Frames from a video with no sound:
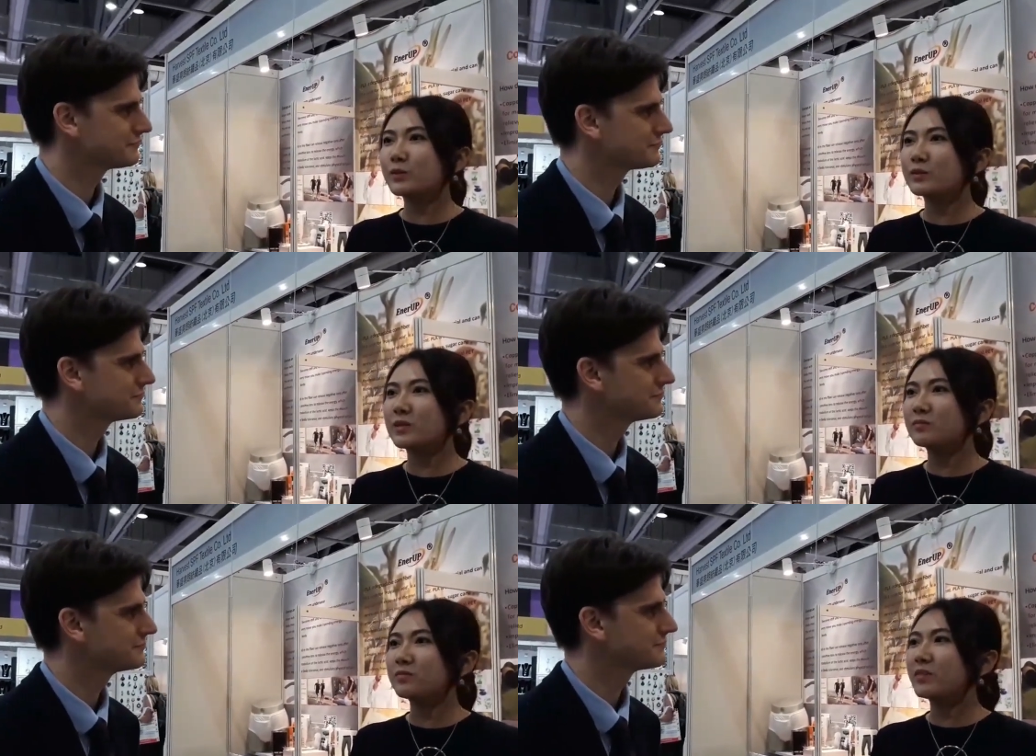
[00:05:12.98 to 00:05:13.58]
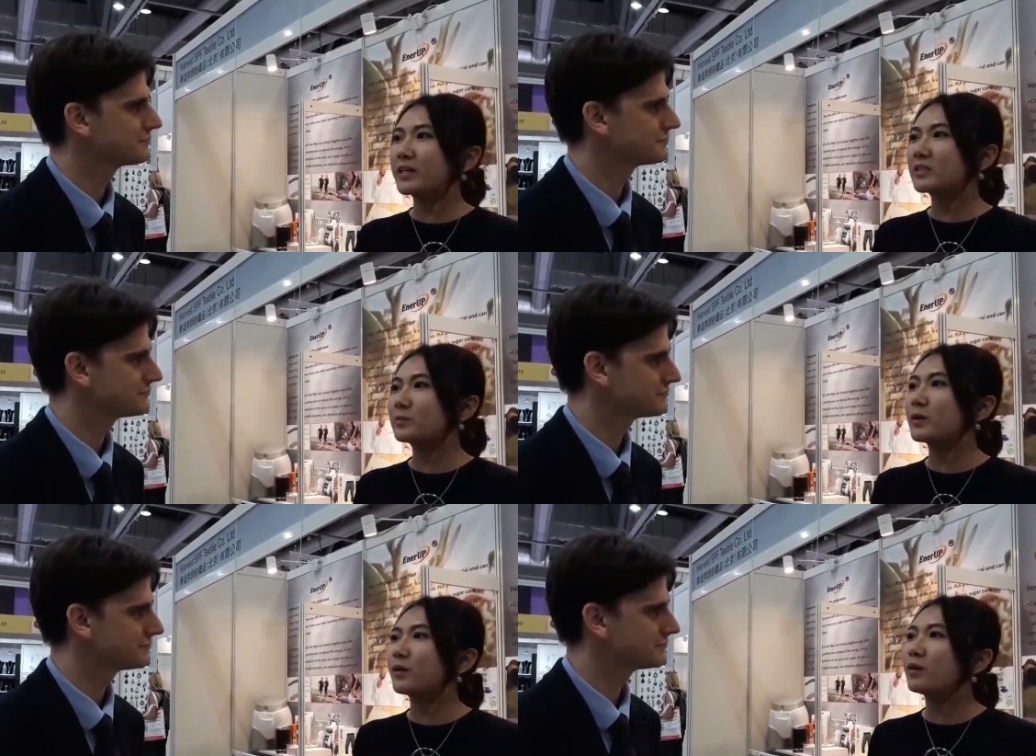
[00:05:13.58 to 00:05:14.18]
Speaker 1: some
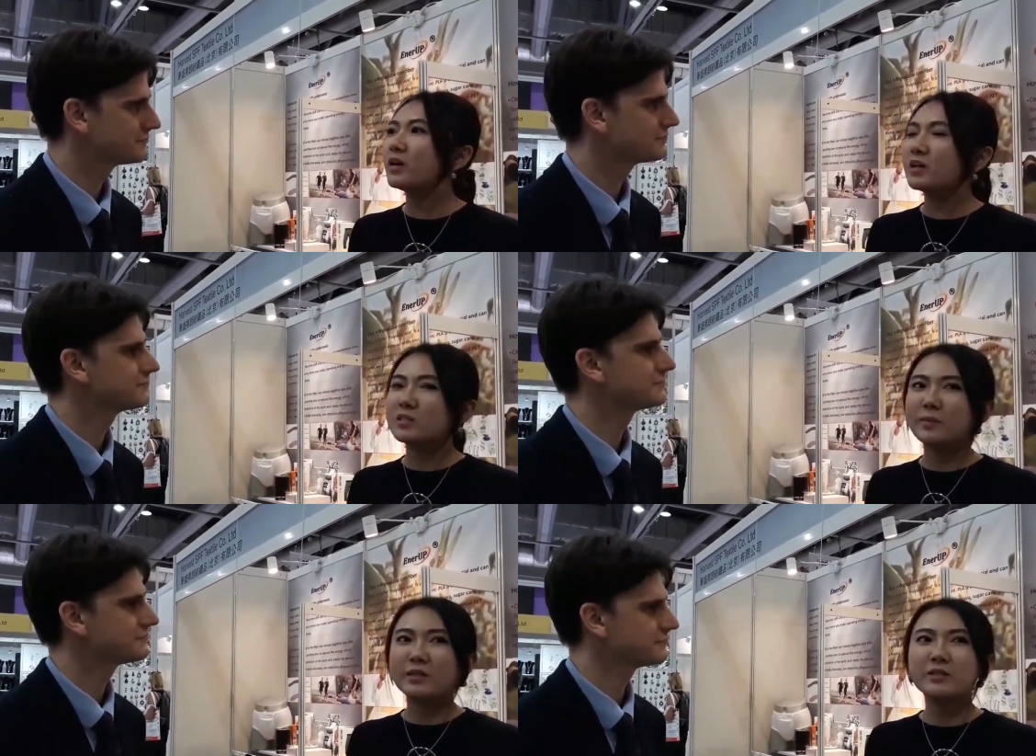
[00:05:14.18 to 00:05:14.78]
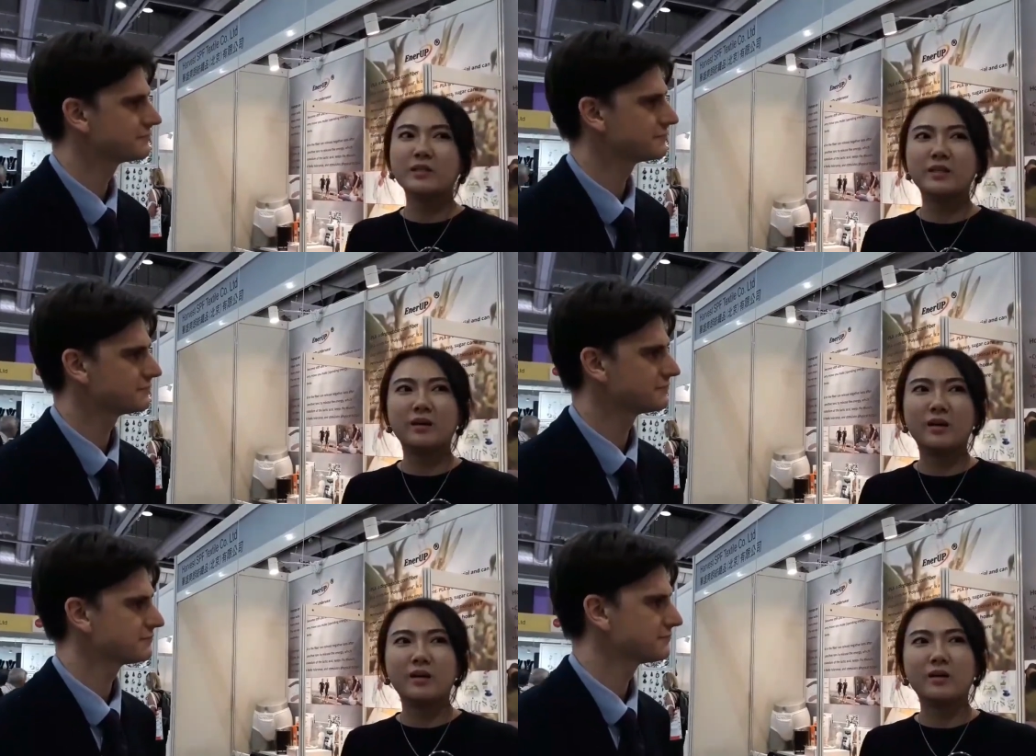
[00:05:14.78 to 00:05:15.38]
flexible, especially
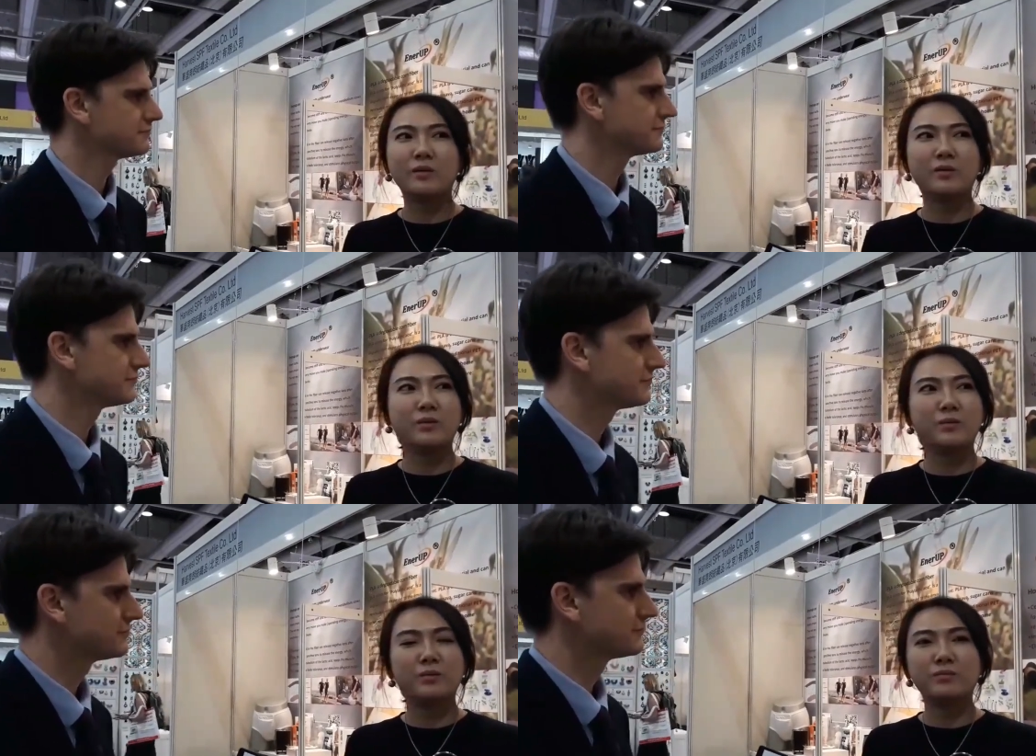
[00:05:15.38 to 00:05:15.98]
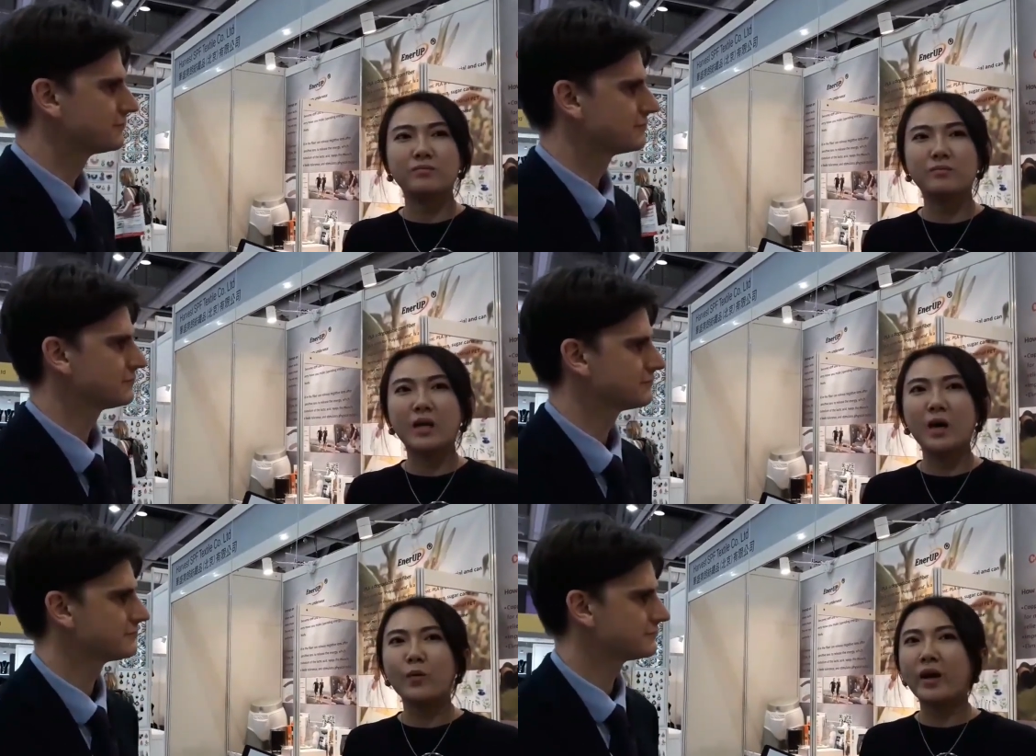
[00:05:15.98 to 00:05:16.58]

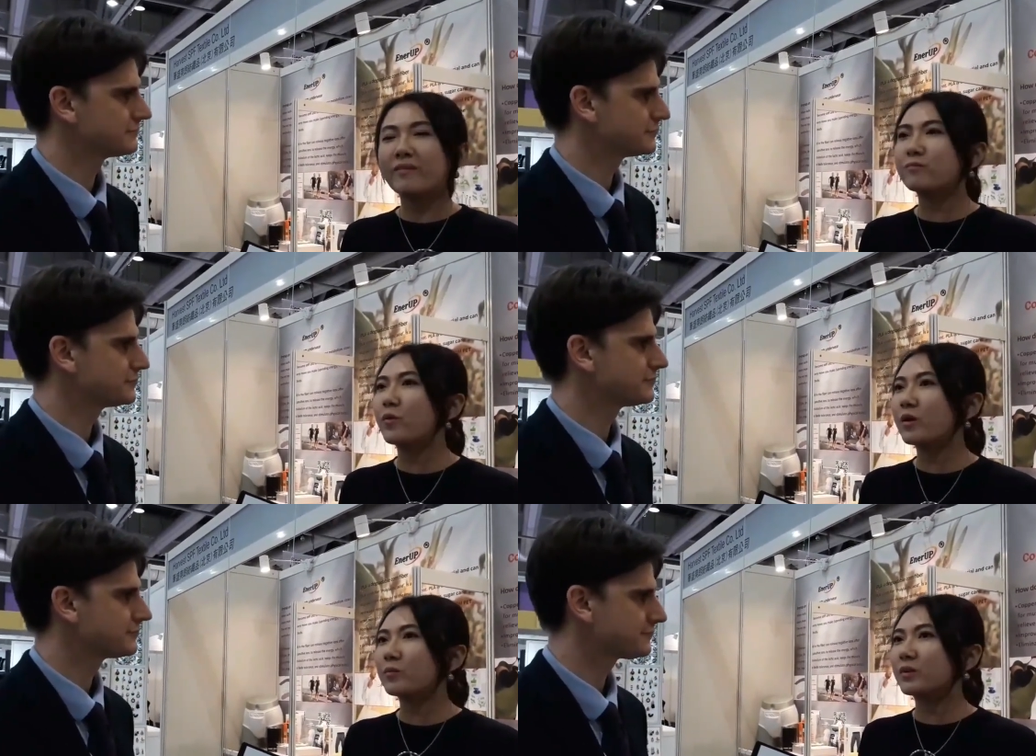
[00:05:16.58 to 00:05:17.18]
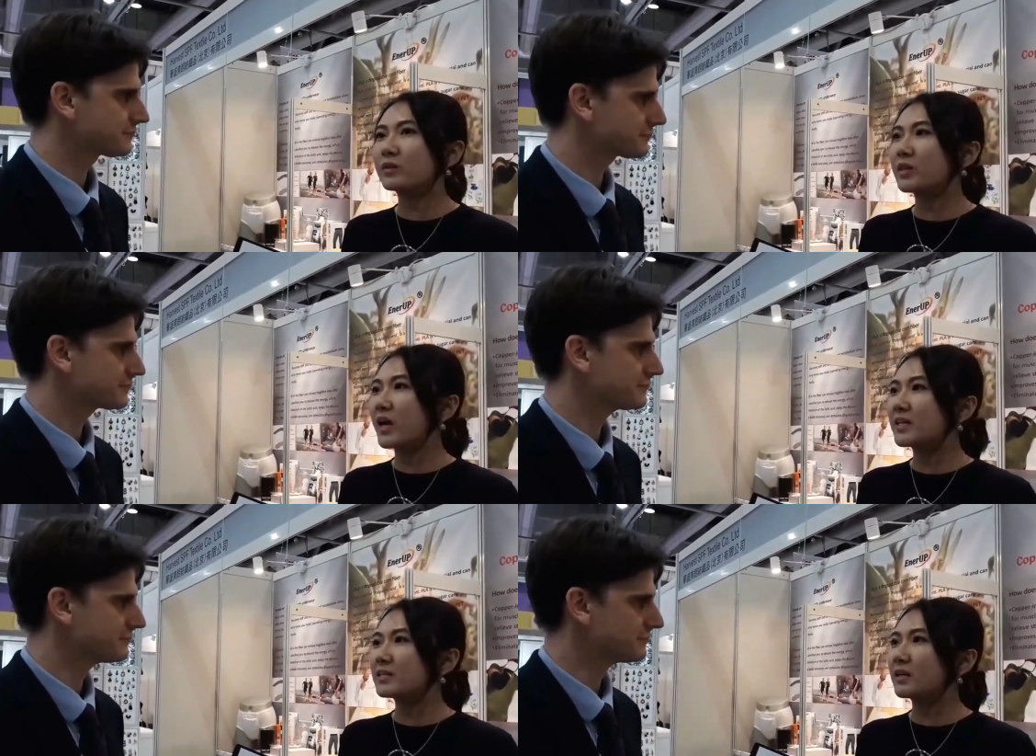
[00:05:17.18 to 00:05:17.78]
now we have more and more
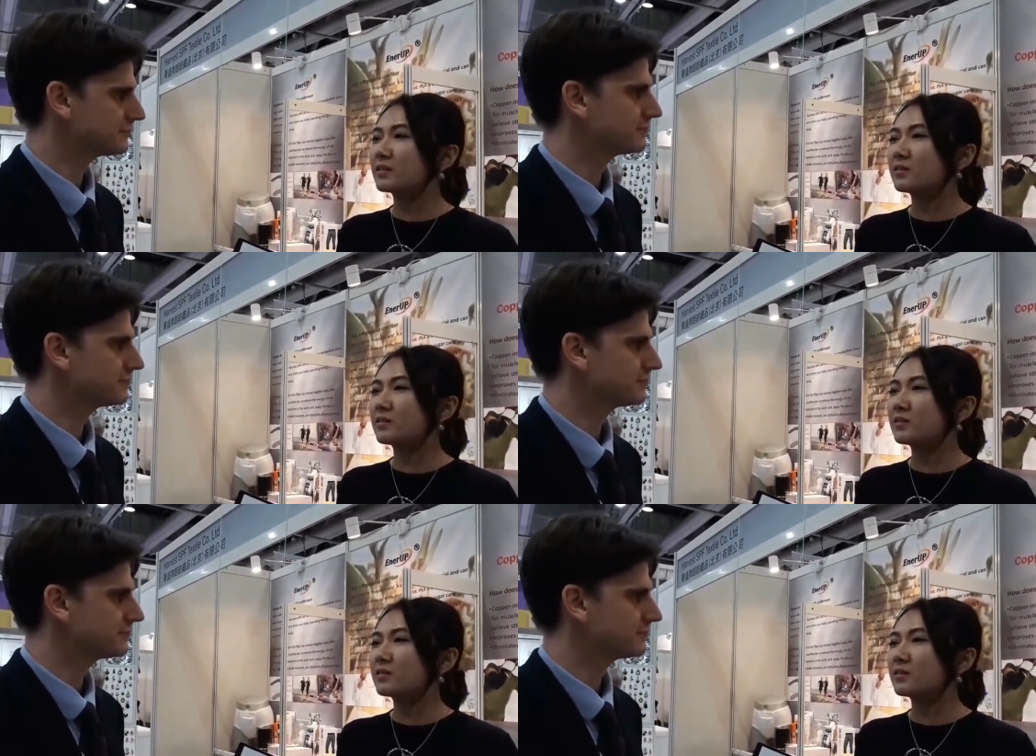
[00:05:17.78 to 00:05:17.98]
clients that